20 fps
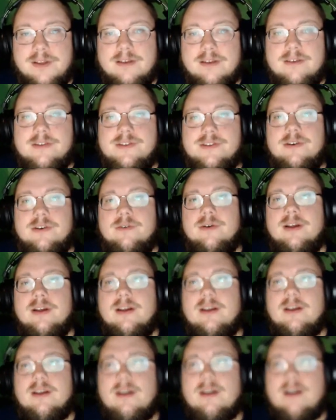So
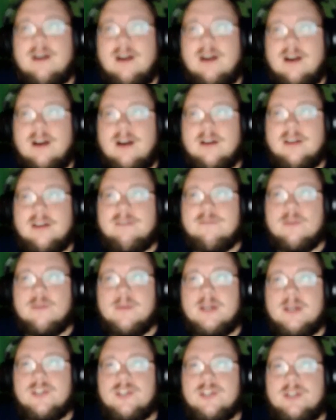our
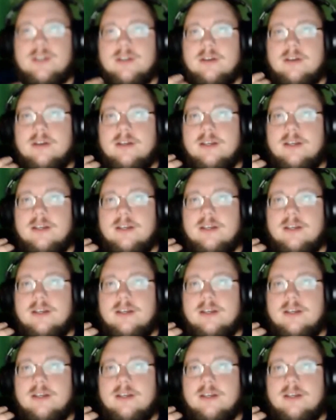information